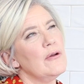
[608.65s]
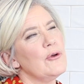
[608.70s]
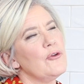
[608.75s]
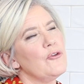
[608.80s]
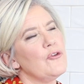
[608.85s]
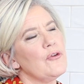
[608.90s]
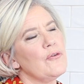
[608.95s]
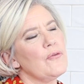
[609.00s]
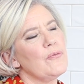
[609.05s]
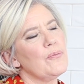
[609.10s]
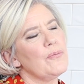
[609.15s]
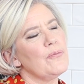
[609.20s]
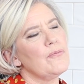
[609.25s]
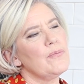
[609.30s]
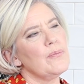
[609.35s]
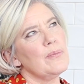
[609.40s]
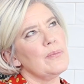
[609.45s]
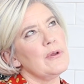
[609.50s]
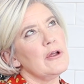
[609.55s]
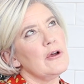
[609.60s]

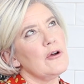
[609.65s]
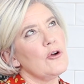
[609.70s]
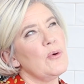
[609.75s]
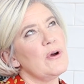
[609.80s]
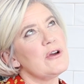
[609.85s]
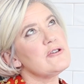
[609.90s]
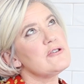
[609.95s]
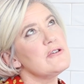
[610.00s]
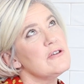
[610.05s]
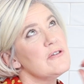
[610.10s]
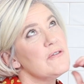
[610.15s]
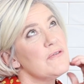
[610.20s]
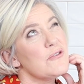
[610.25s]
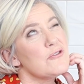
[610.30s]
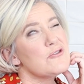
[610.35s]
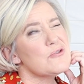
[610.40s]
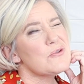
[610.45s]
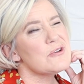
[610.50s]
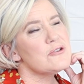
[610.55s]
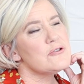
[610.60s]

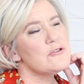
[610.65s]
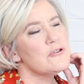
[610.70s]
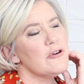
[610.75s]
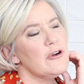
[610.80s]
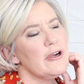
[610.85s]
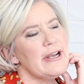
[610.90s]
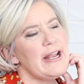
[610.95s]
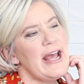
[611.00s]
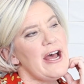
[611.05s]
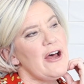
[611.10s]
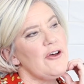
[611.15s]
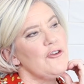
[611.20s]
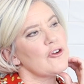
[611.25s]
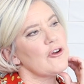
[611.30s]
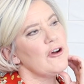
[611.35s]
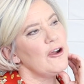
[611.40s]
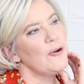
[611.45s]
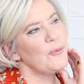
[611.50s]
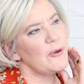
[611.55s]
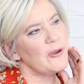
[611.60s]
first question you're going to
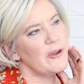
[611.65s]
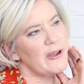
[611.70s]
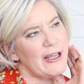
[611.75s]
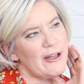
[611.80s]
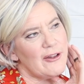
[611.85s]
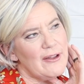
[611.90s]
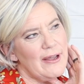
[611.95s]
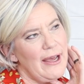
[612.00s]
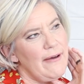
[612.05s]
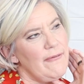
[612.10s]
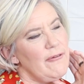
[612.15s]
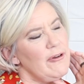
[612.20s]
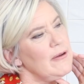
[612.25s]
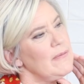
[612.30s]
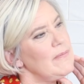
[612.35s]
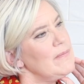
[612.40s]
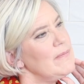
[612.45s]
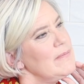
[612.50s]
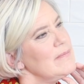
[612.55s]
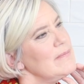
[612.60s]
ask God when you get to
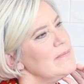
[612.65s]
heaven?